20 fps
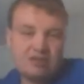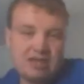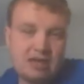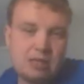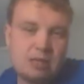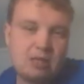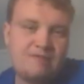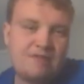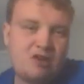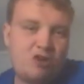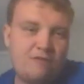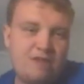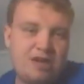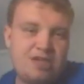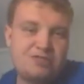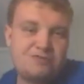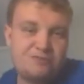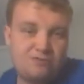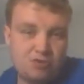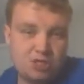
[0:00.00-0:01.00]
critical of
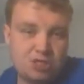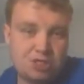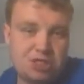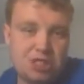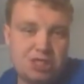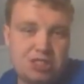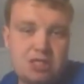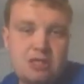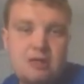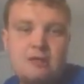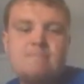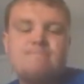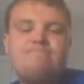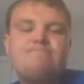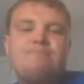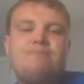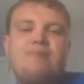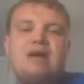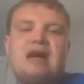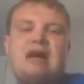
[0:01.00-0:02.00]
Alves through the season,
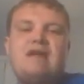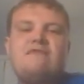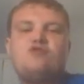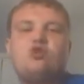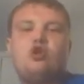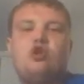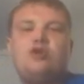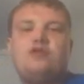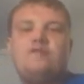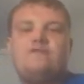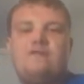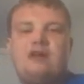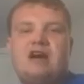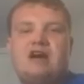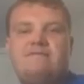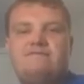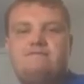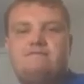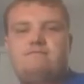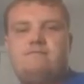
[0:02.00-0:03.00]
but
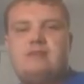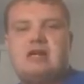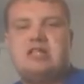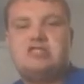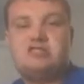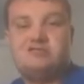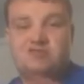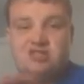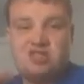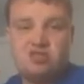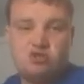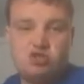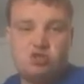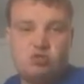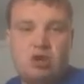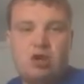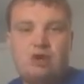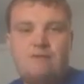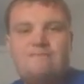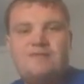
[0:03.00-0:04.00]
as I've said on
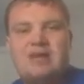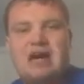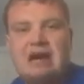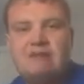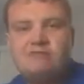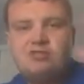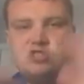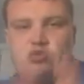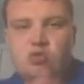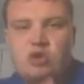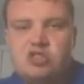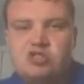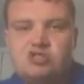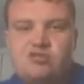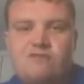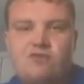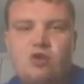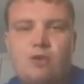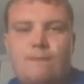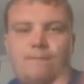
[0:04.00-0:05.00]
Twitter, I've
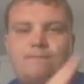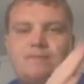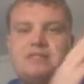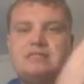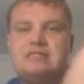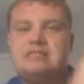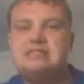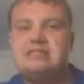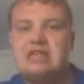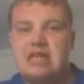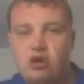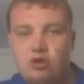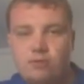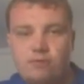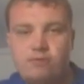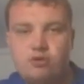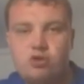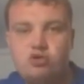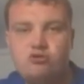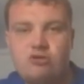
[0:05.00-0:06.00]
switched from sell
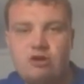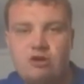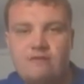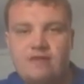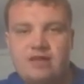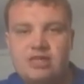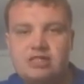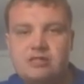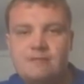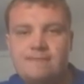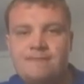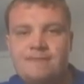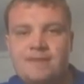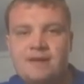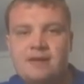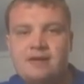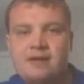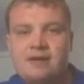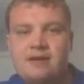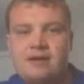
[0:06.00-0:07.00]
Bruno Alves.
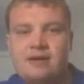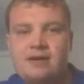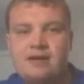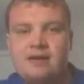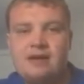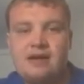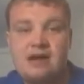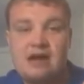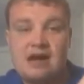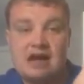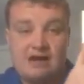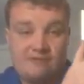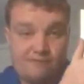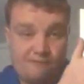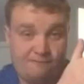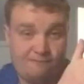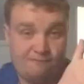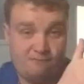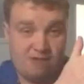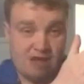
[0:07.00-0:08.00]

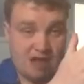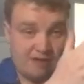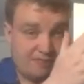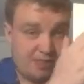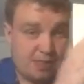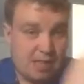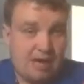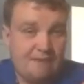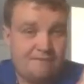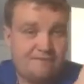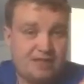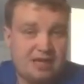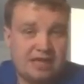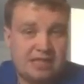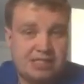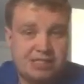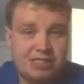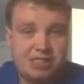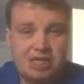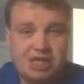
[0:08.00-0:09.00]
I've left
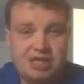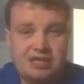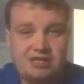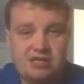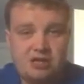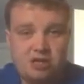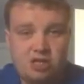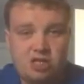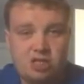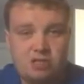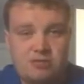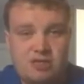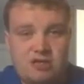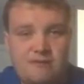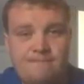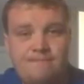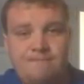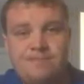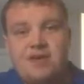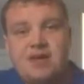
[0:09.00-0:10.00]
that side of the
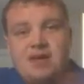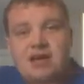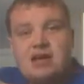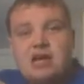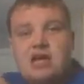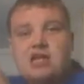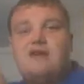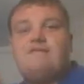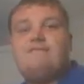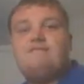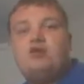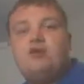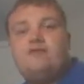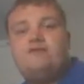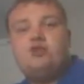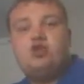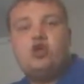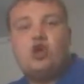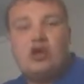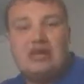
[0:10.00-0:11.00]
argument, and I've
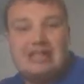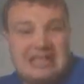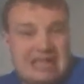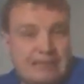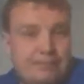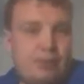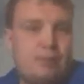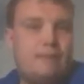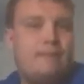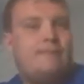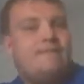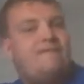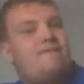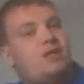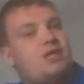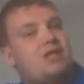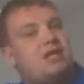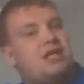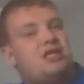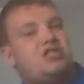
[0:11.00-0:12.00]
moved to keep him
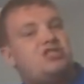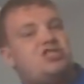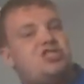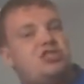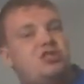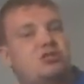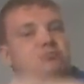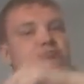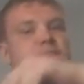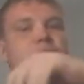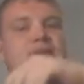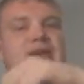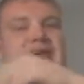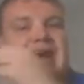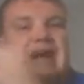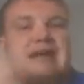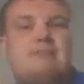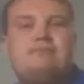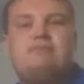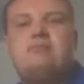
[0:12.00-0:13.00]
for the next year.
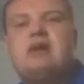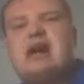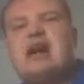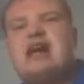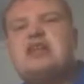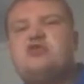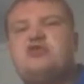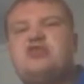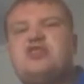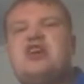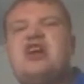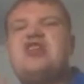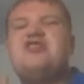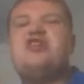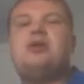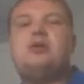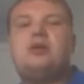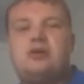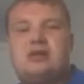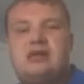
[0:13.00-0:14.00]
Maybe add on
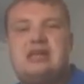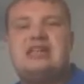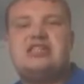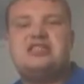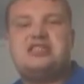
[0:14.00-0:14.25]
another